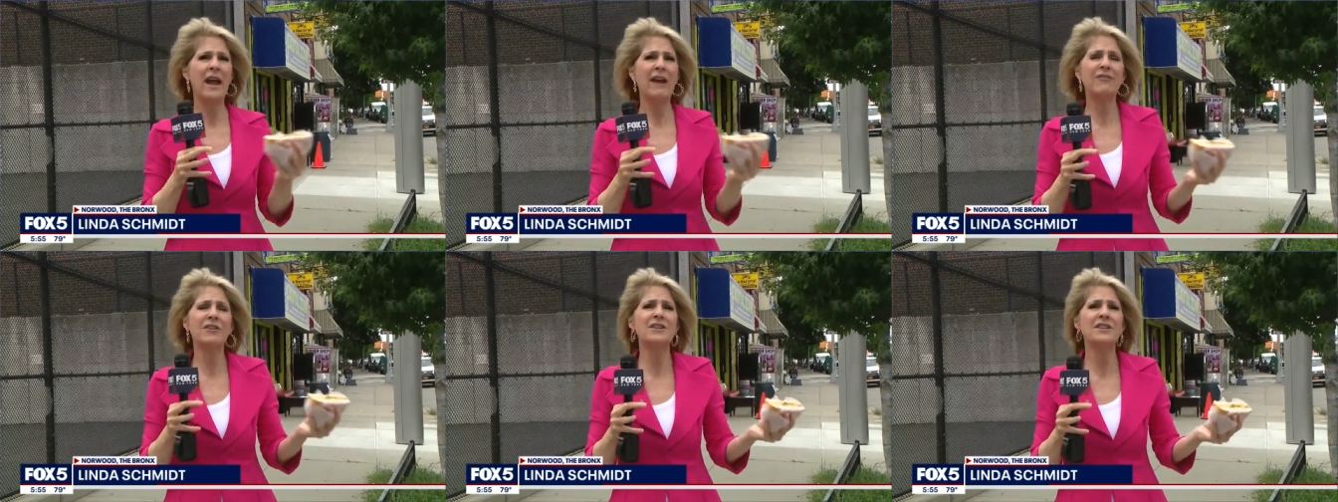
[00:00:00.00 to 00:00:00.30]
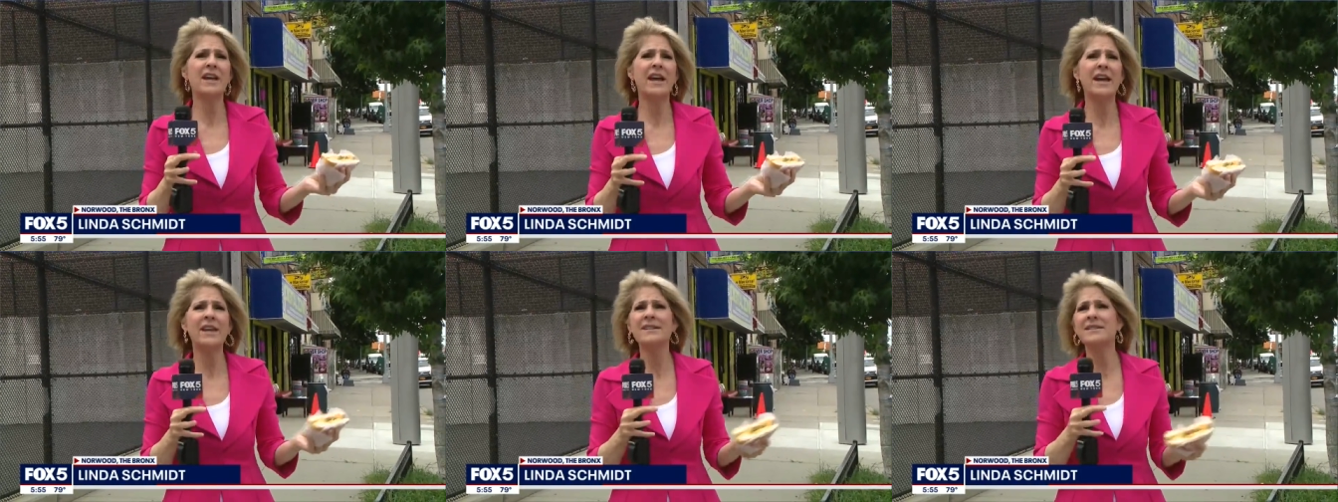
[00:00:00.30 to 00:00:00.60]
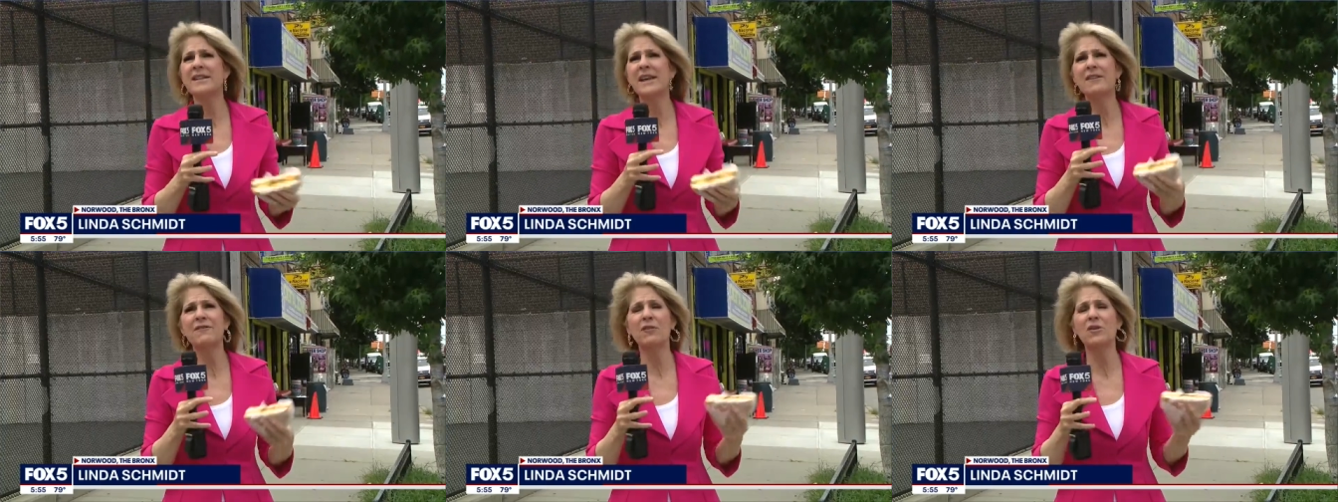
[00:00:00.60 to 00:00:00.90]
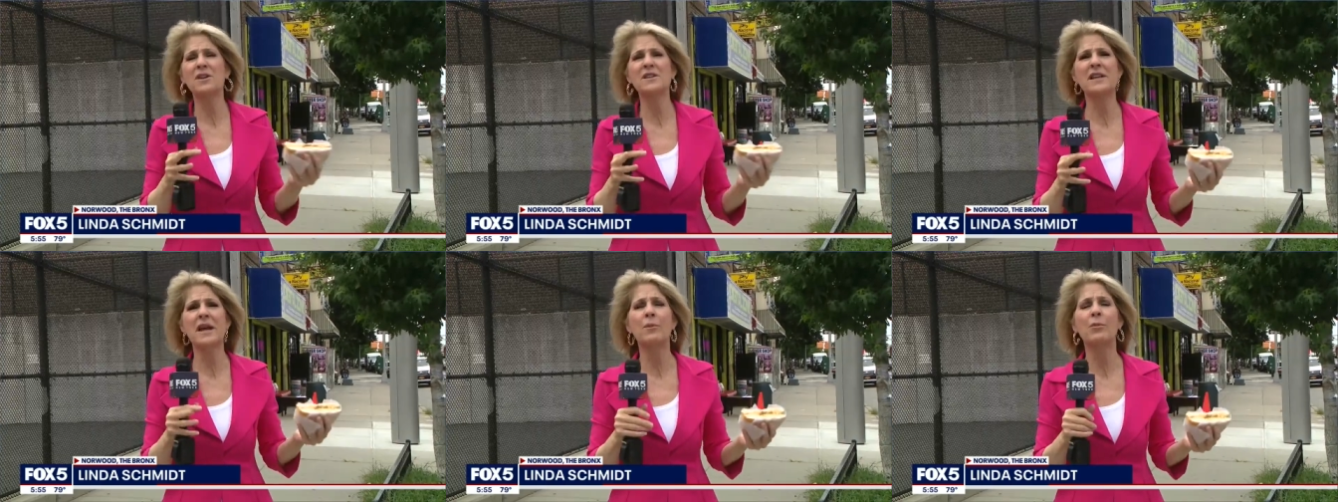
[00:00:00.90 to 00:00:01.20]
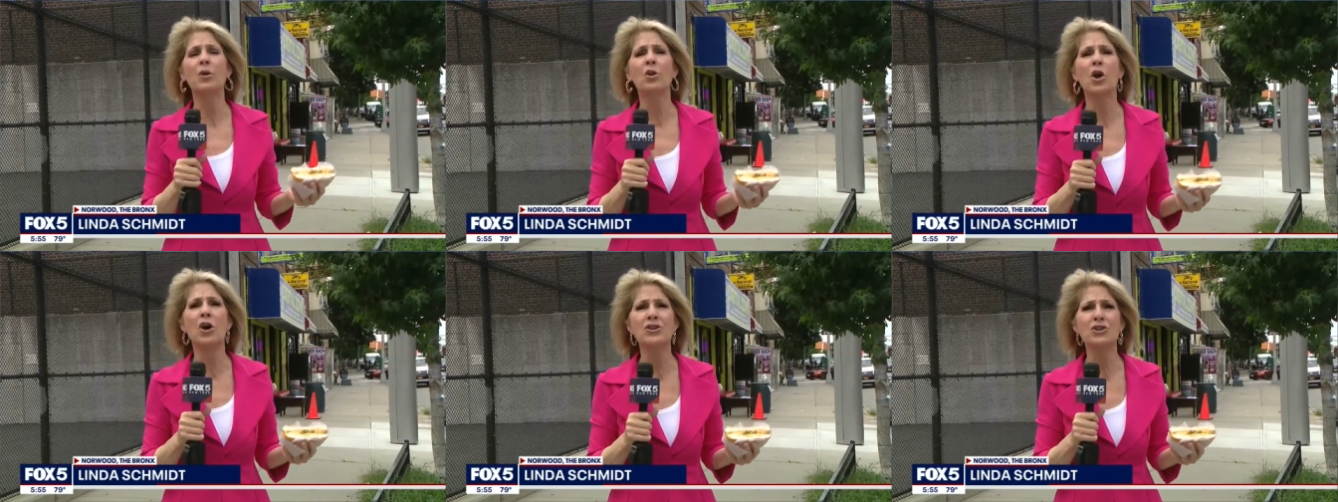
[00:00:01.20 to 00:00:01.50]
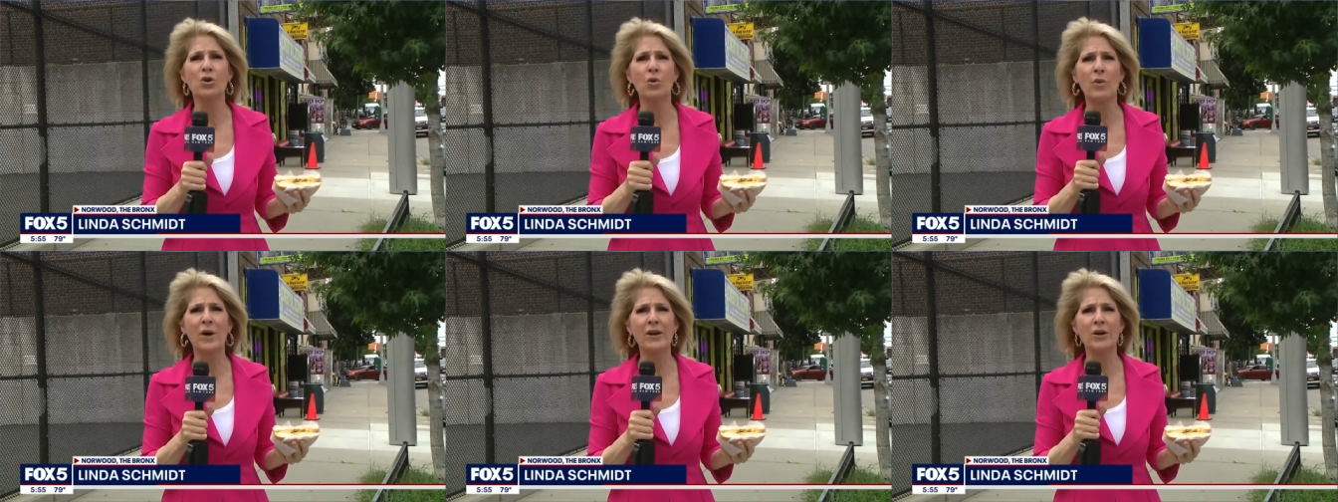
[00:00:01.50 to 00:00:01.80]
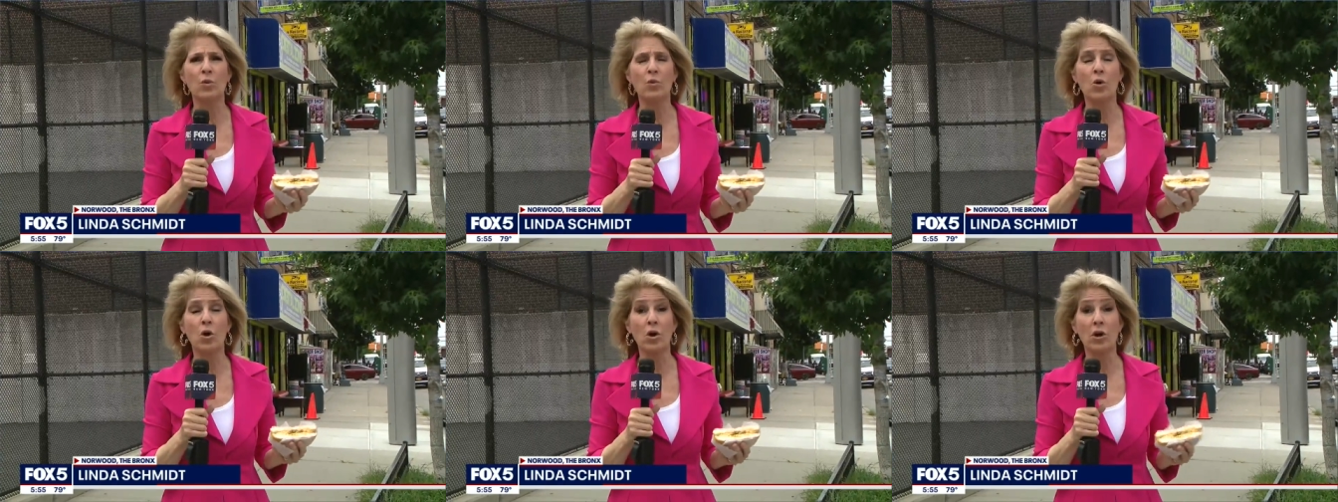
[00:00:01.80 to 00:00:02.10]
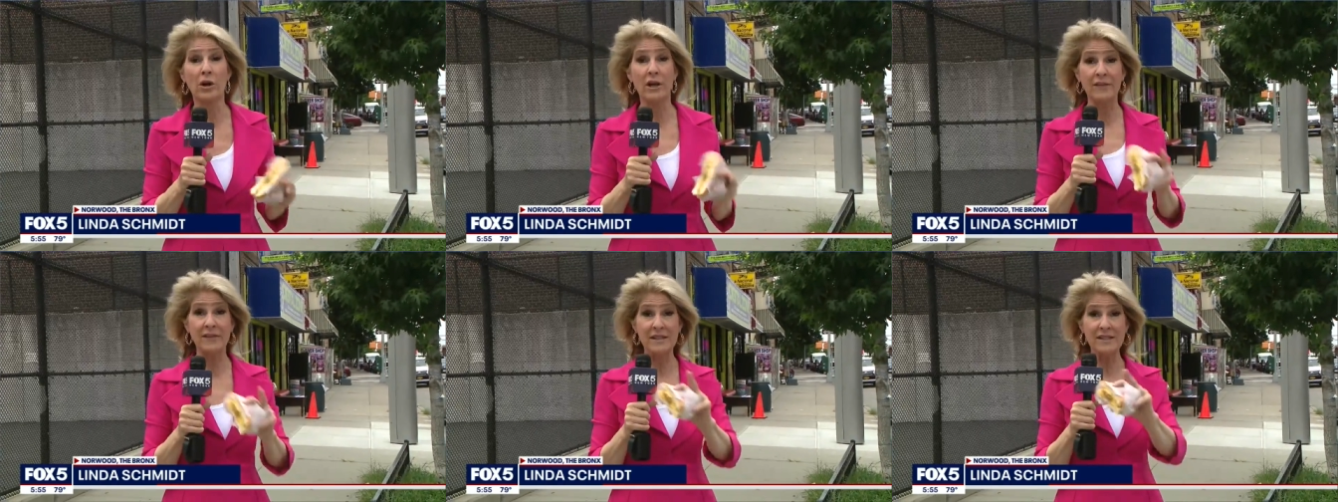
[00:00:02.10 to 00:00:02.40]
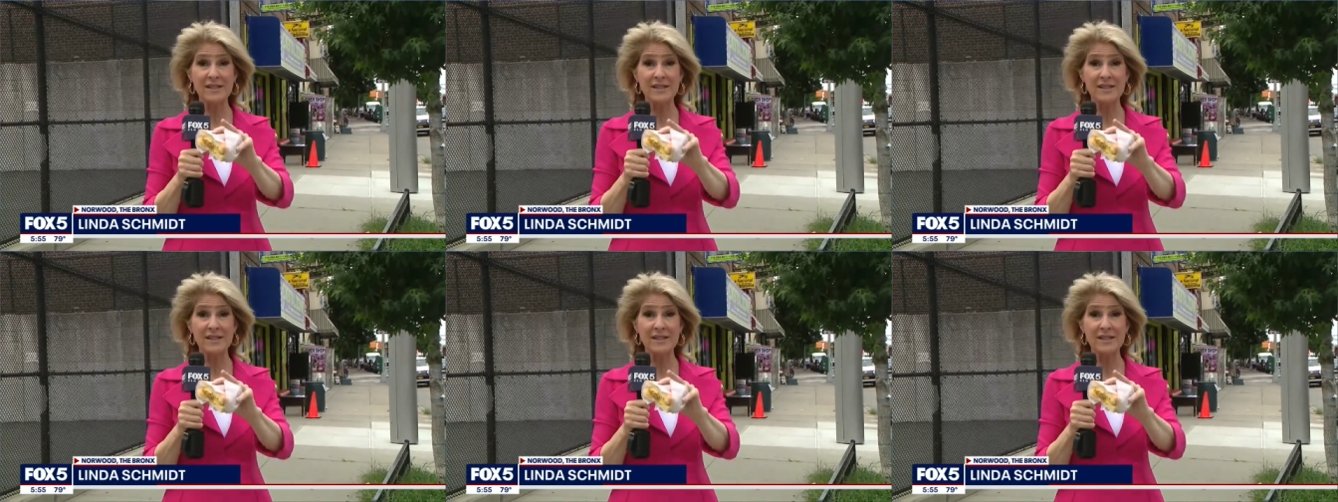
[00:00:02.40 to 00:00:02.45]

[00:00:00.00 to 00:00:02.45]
every day, say, for example, on your way to work.